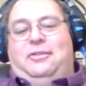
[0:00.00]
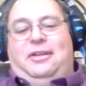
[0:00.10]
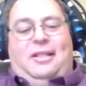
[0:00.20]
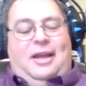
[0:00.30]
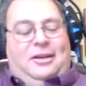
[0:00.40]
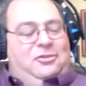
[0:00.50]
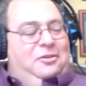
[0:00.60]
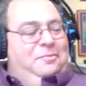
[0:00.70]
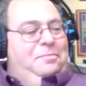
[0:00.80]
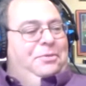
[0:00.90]
Now, folks,
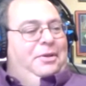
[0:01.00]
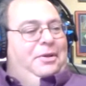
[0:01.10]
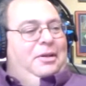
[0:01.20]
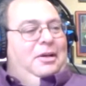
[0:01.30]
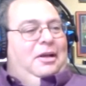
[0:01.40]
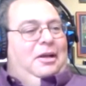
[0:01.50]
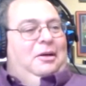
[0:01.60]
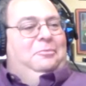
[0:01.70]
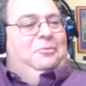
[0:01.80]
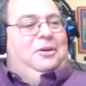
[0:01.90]
if you
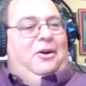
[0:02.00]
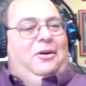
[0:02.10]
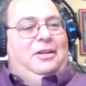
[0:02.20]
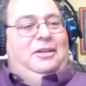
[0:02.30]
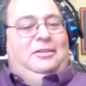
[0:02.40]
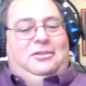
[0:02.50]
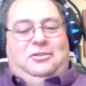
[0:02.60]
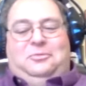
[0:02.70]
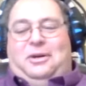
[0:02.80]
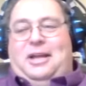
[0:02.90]
thought 18 and a
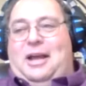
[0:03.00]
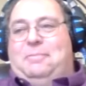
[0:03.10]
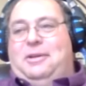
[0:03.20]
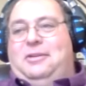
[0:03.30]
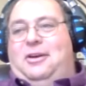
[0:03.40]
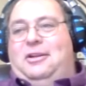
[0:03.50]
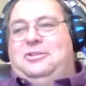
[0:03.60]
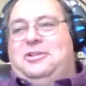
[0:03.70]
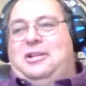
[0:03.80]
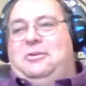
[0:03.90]
half missing
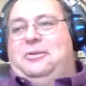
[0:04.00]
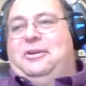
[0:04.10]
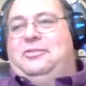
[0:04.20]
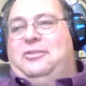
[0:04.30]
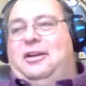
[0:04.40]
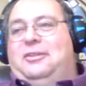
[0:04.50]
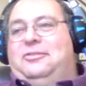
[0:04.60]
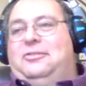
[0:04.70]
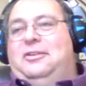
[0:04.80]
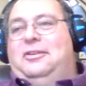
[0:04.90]
minutes
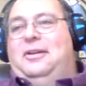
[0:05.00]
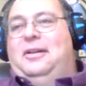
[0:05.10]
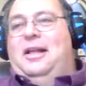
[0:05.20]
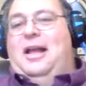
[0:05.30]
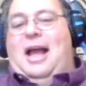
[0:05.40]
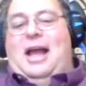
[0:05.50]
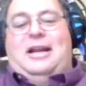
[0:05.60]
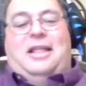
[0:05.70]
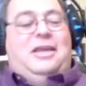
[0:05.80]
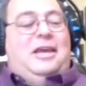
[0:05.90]
on tape
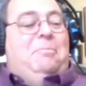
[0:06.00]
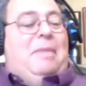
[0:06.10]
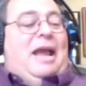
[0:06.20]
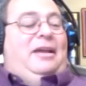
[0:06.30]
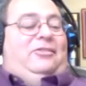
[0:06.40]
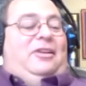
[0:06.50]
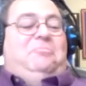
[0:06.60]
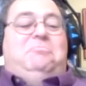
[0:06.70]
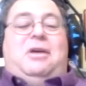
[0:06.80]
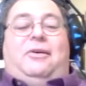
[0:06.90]
during Watergate
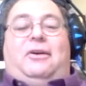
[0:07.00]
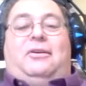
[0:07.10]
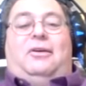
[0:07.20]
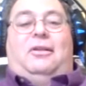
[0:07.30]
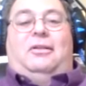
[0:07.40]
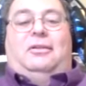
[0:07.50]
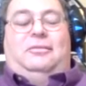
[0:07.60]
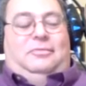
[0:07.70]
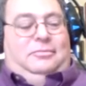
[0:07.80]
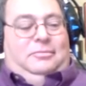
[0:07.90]
was a big
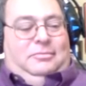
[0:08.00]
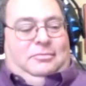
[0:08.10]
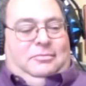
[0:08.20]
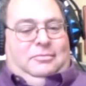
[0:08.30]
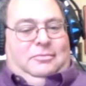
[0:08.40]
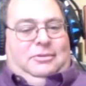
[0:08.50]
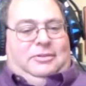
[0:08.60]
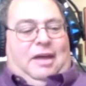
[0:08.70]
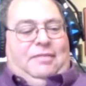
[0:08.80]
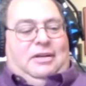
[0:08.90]
deal,
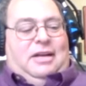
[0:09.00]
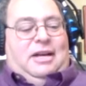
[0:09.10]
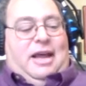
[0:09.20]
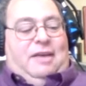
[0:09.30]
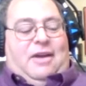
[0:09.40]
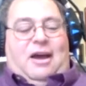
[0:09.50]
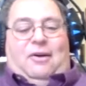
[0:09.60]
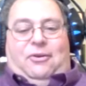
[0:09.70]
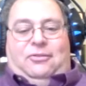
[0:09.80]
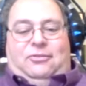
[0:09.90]
and it
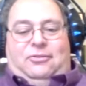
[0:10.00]
was.